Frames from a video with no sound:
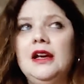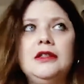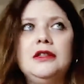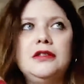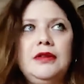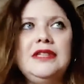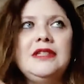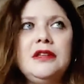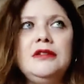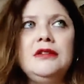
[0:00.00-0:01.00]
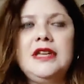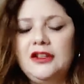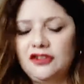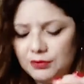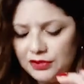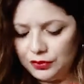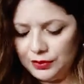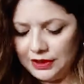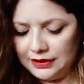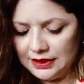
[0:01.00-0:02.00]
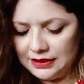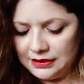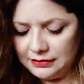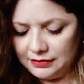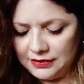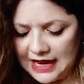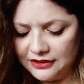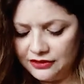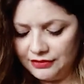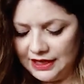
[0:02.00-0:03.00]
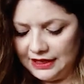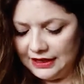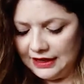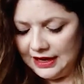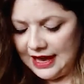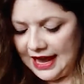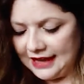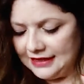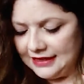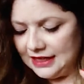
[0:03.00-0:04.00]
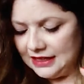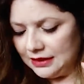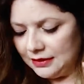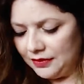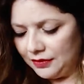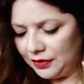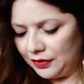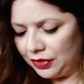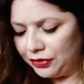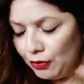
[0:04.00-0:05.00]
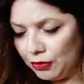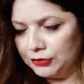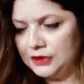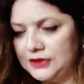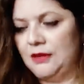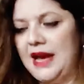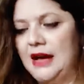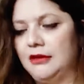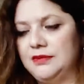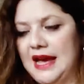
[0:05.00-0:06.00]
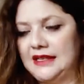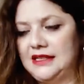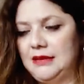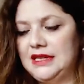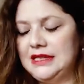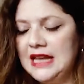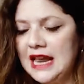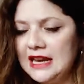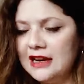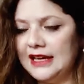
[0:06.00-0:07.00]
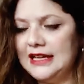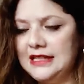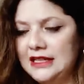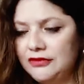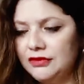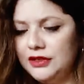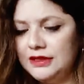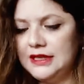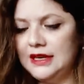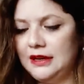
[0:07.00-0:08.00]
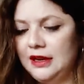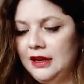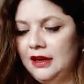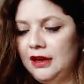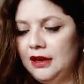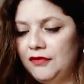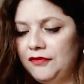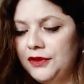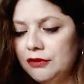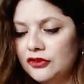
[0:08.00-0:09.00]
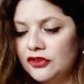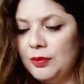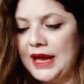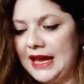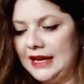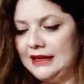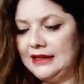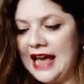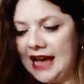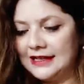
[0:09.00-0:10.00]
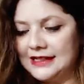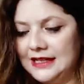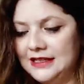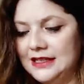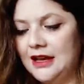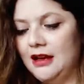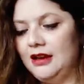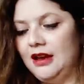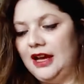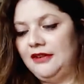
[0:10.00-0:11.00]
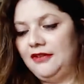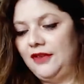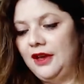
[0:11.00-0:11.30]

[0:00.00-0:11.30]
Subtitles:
So this association between this tangerine and these thoughts about Maxim, it's nearly like he's introducing future pain and angst into her life